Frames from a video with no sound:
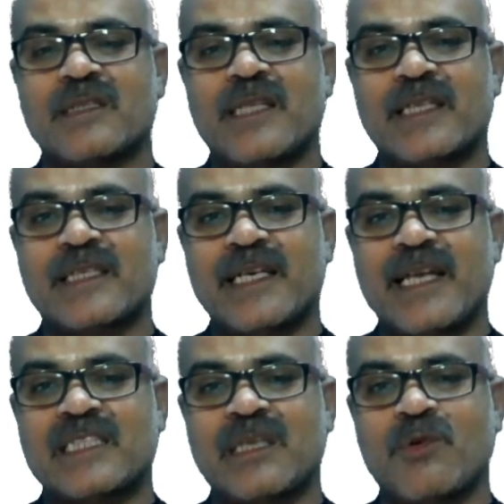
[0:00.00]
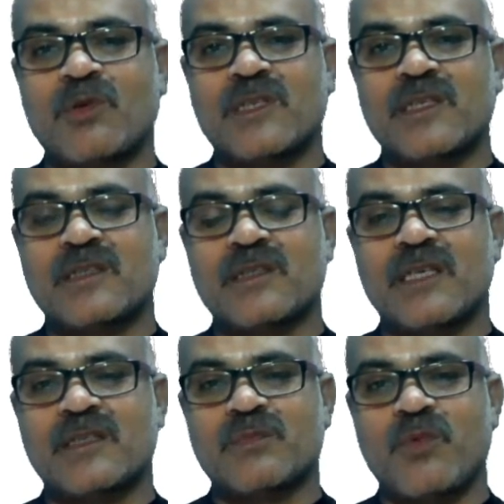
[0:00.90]
that can act upon
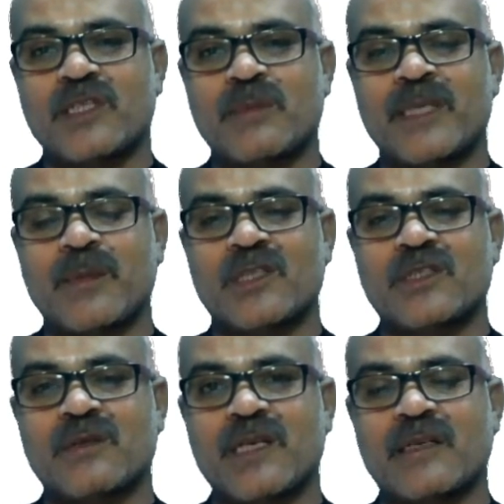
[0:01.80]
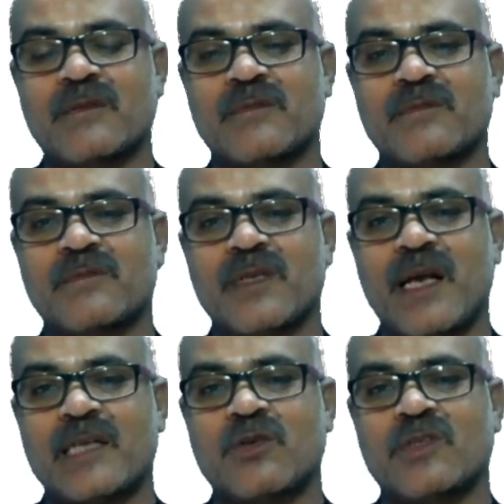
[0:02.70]
this poison metabolism, can
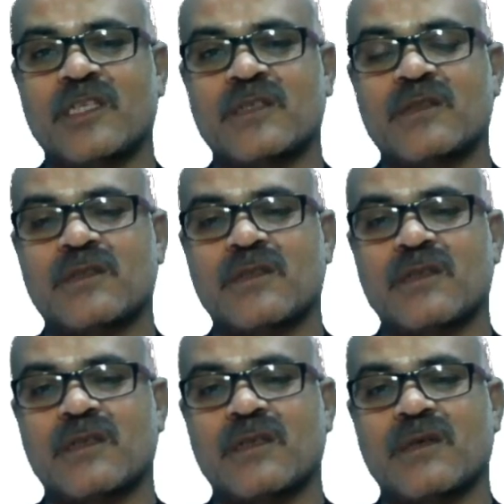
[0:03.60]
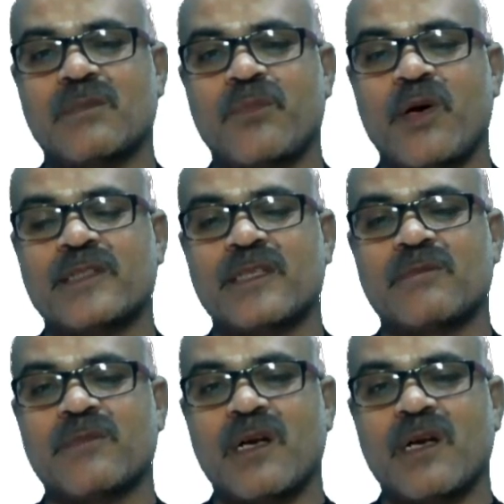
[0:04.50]
act on this poison,